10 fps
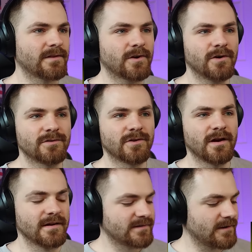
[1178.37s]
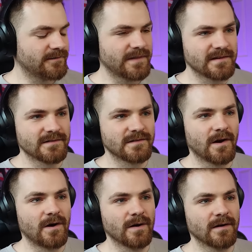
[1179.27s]
The contrast of this
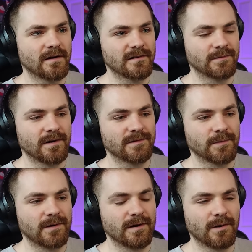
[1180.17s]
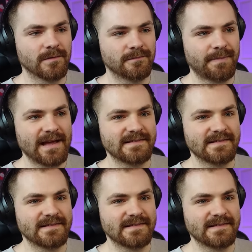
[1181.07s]
song as well, along with